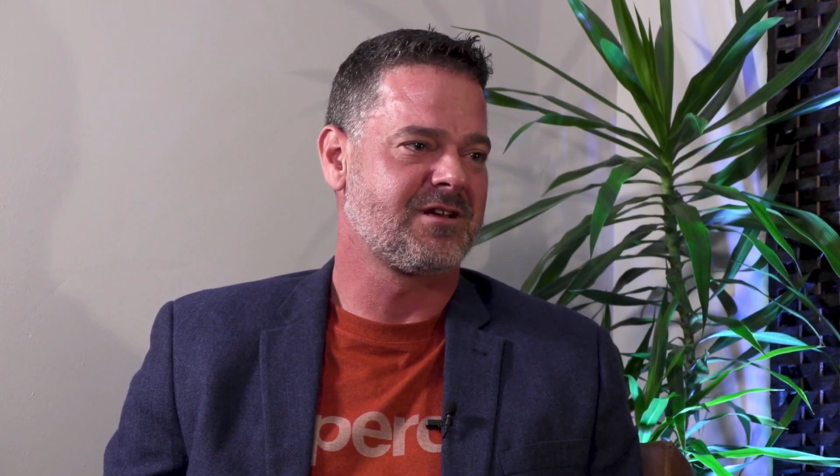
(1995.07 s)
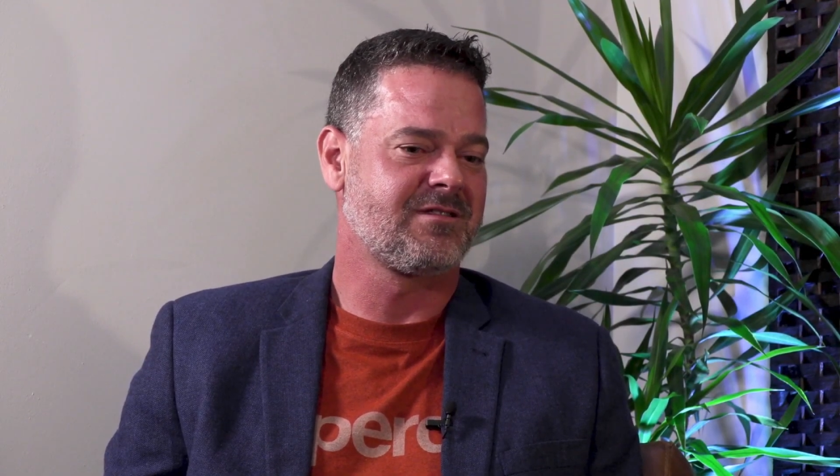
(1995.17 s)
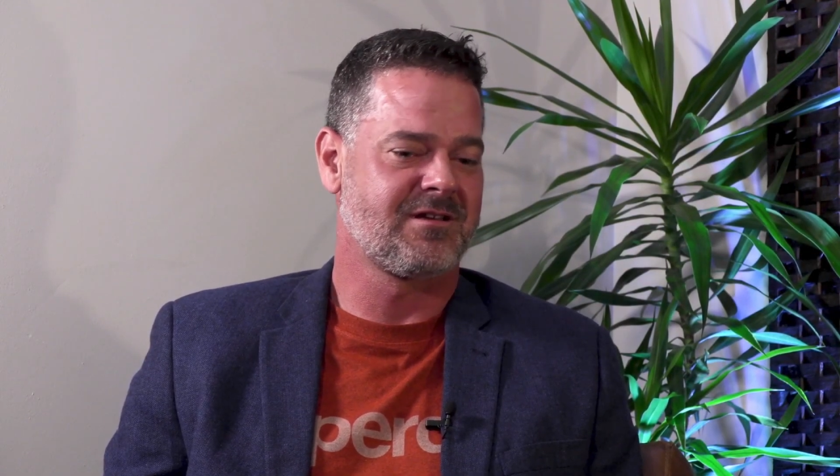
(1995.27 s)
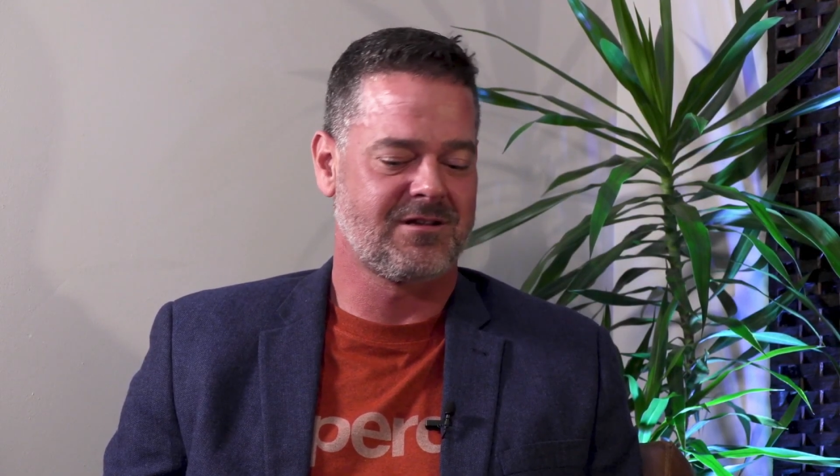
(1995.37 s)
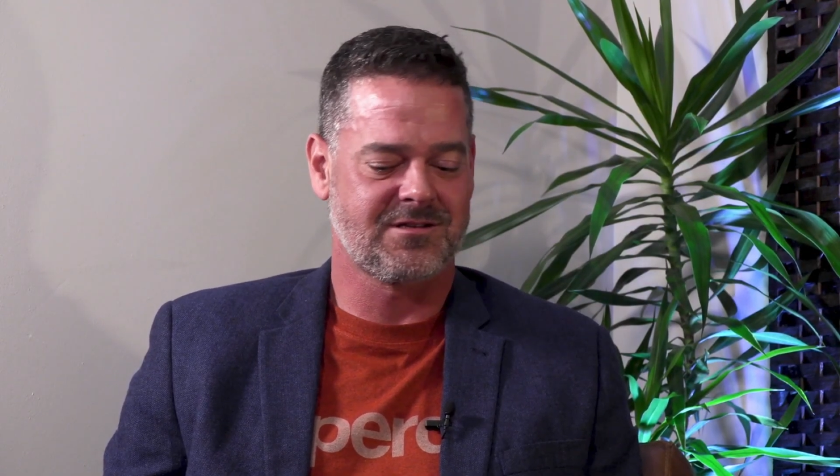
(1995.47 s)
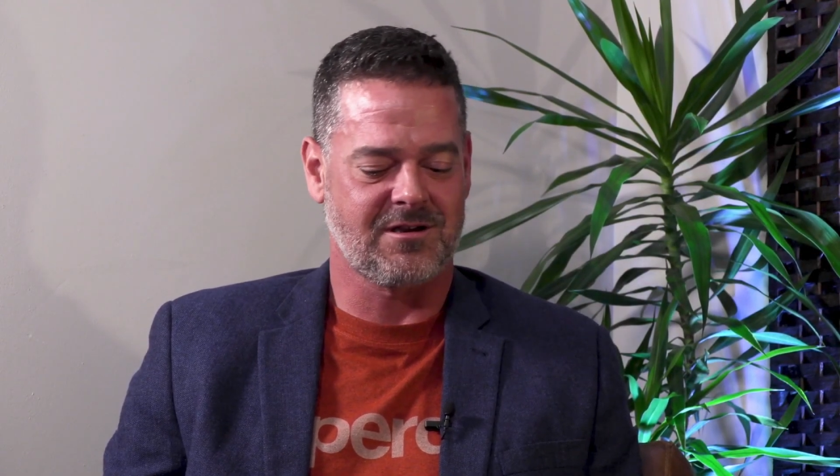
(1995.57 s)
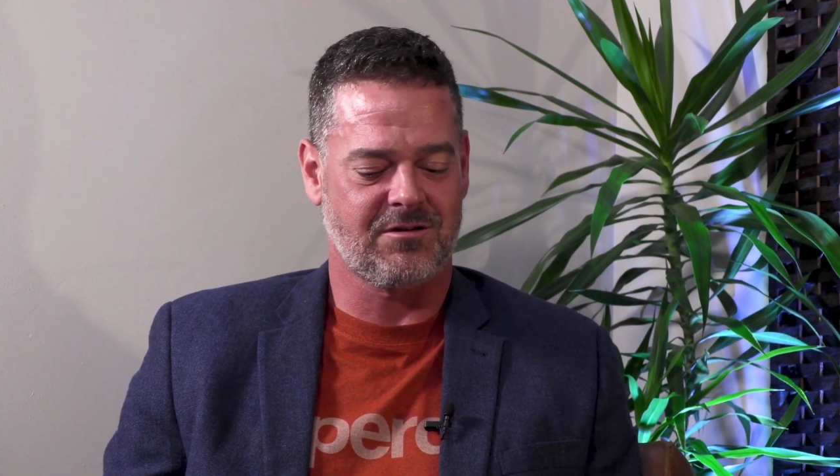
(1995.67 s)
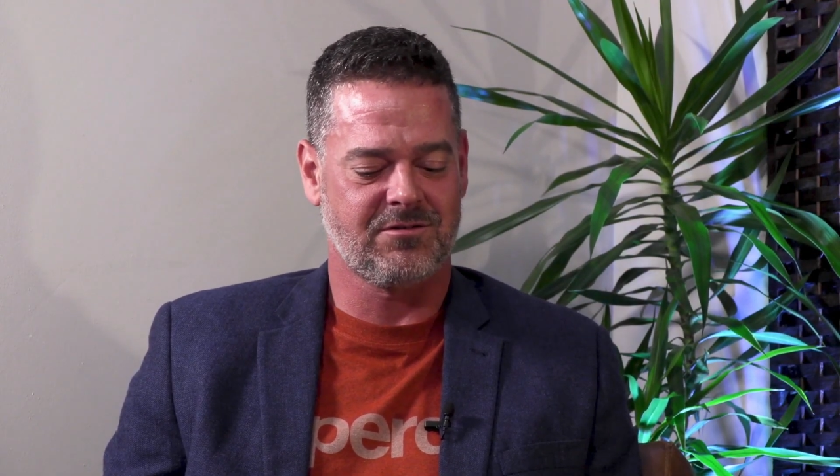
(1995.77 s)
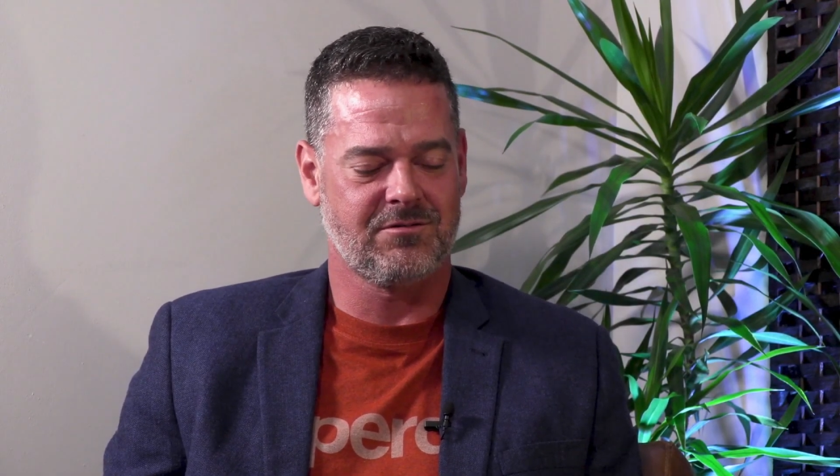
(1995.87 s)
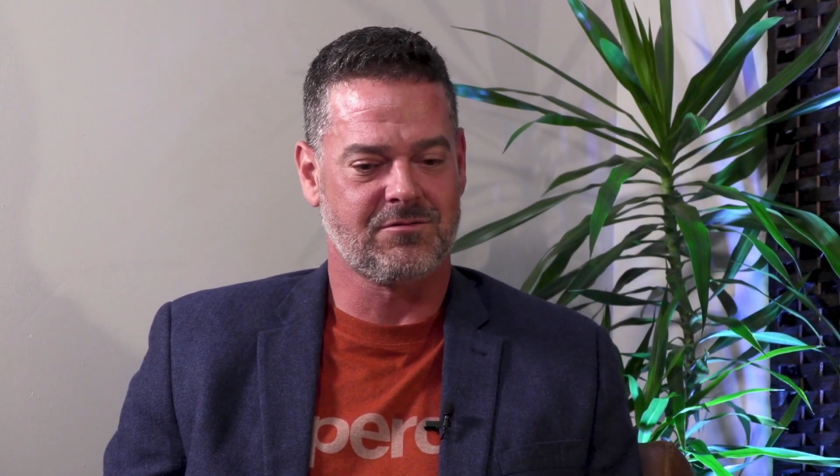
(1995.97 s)
And then it's,
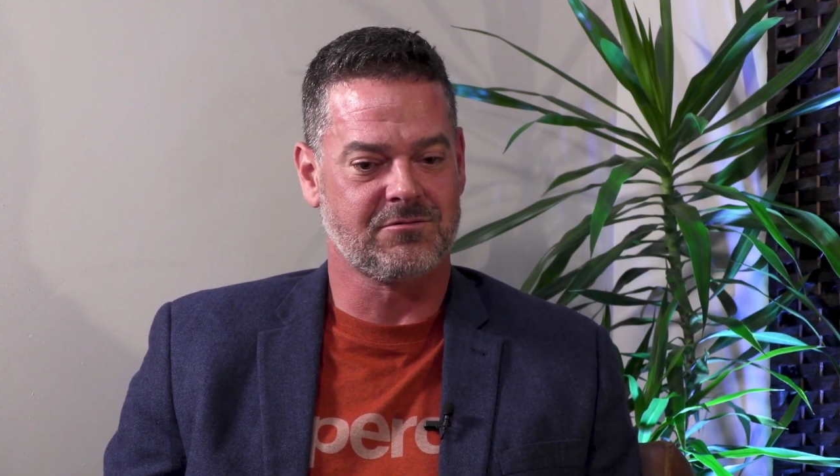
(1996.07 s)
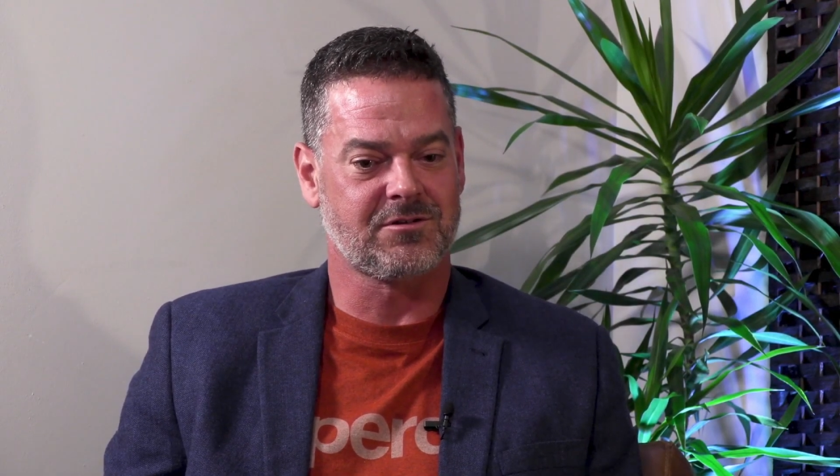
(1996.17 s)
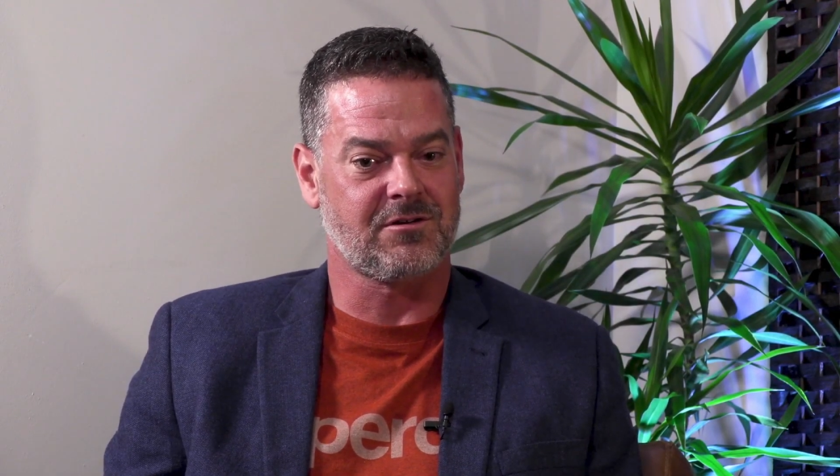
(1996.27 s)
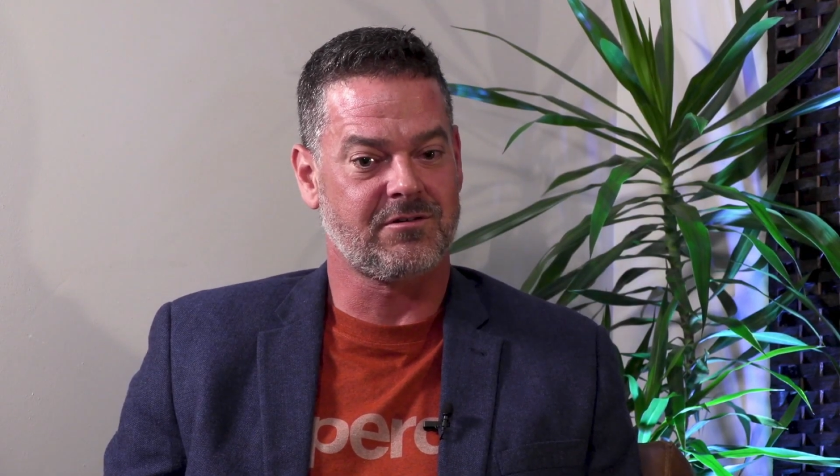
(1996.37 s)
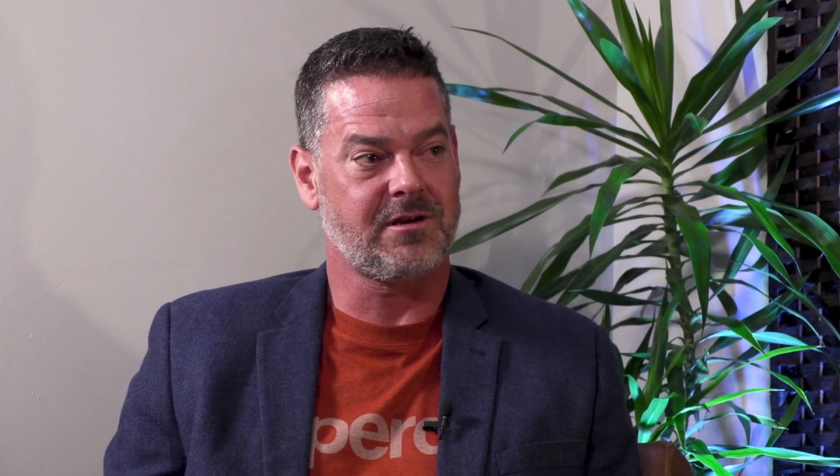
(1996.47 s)
how do you control